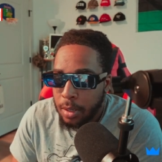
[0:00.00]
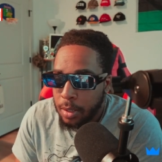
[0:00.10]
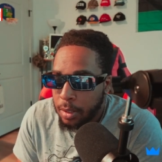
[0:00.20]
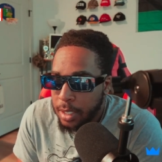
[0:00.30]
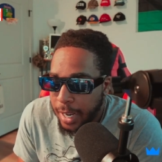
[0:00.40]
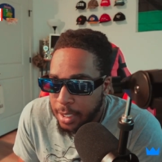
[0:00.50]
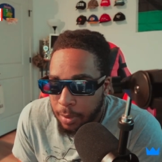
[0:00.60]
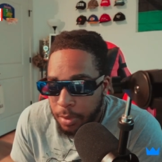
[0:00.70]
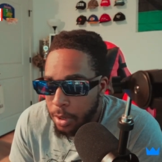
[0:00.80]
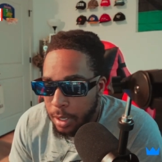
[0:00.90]
Tyson
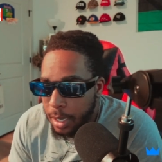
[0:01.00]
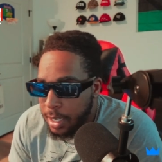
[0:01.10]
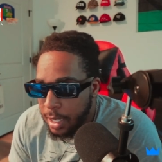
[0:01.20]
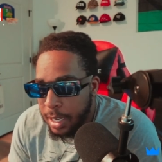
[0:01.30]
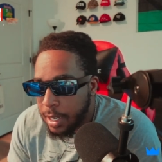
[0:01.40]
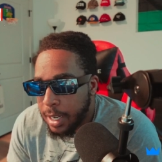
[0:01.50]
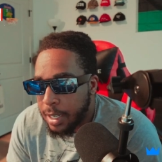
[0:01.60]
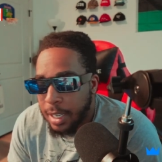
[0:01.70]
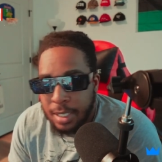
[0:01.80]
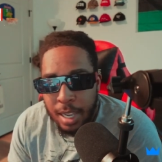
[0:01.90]
Fury. He, he he
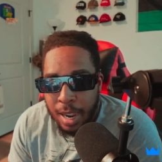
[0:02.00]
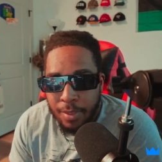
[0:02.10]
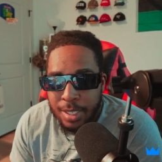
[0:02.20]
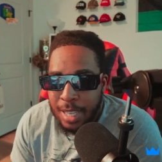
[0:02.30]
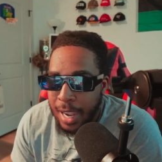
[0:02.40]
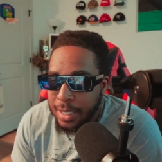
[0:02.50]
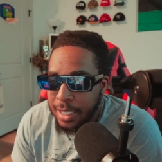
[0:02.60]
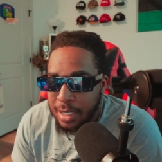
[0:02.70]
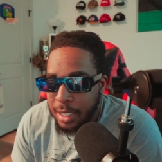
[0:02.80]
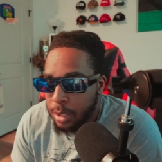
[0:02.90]
doesn't have the size.
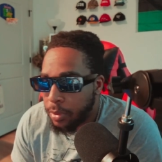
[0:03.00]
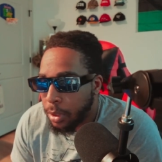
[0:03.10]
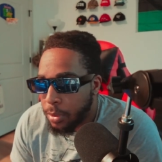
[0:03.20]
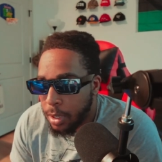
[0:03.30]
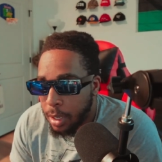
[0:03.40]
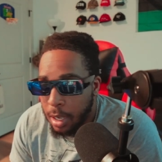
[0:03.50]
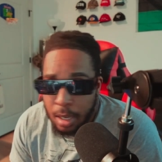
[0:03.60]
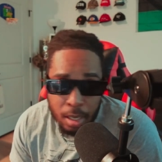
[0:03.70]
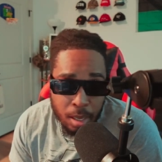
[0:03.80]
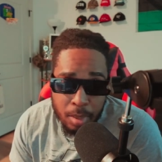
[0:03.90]
He's six foot three.
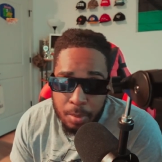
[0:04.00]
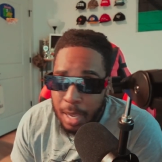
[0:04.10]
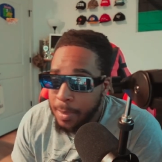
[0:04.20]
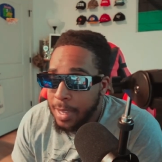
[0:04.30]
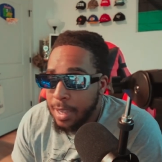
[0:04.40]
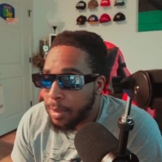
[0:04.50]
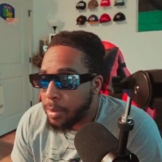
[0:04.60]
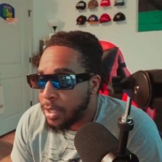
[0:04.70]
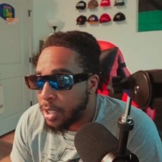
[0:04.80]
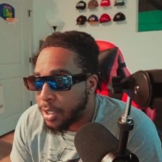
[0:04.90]
I mean, maybe he can be
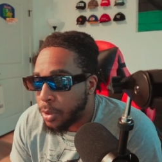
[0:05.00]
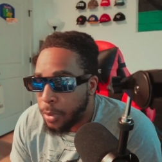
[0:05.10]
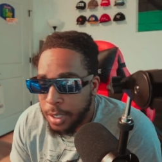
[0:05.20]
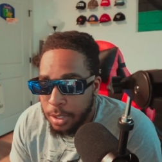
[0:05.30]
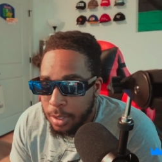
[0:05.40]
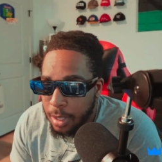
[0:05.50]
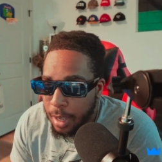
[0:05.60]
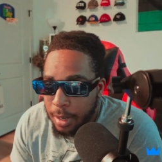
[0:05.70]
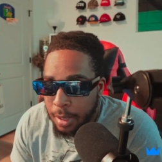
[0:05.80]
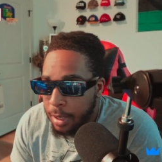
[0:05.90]
such a wizard that
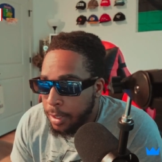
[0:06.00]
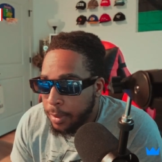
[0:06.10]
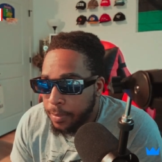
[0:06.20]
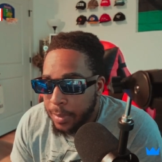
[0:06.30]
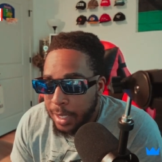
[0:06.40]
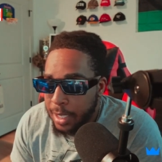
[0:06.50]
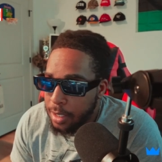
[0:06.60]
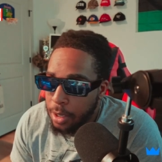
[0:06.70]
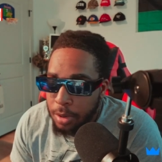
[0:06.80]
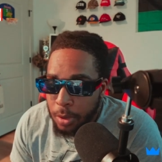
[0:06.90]
he
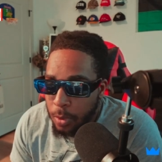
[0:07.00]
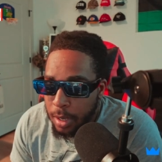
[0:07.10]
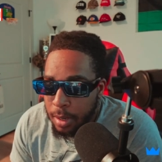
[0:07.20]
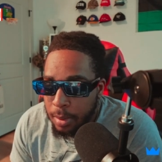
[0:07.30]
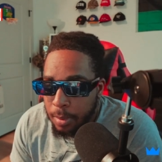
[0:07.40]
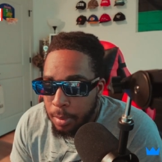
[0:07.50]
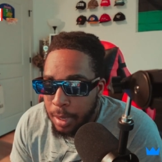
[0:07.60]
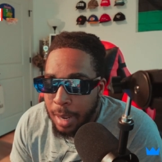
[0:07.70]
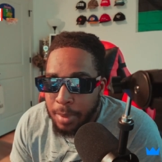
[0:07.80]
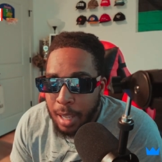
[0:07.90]
still can win. But
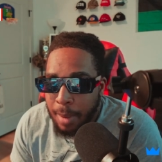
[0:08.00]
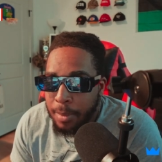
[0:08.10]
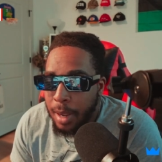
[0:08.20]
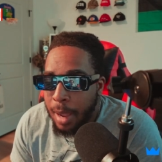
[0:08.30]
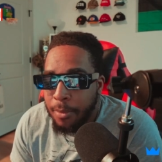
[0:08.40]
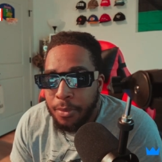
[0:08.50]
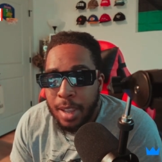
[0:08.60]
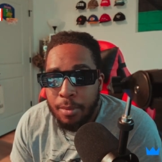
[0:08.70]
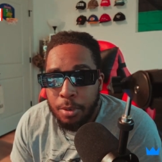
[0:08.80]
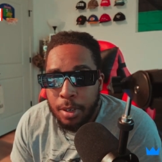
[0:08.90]
I'm I'm I'm
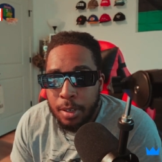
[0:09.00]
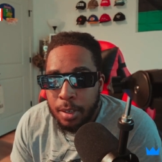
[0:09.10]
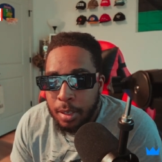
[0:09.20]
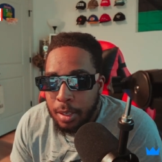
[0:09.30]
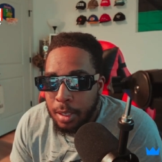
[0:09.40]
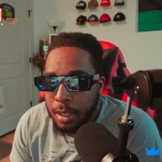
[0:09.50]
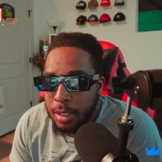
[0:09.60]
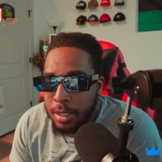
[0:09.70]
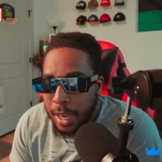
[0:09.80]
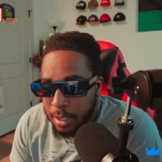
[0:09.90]
favoring
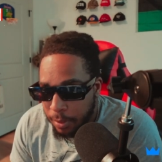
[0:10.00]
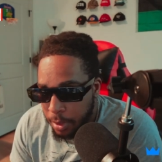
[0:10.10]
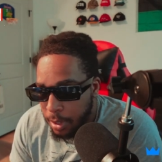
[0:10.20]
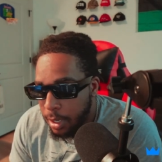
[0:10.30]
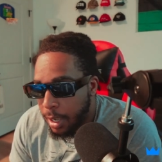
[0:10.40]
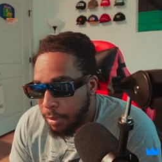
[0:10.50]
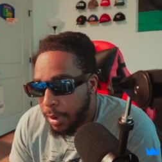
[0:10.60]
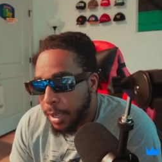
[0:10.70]
Tyson Fury in that fight.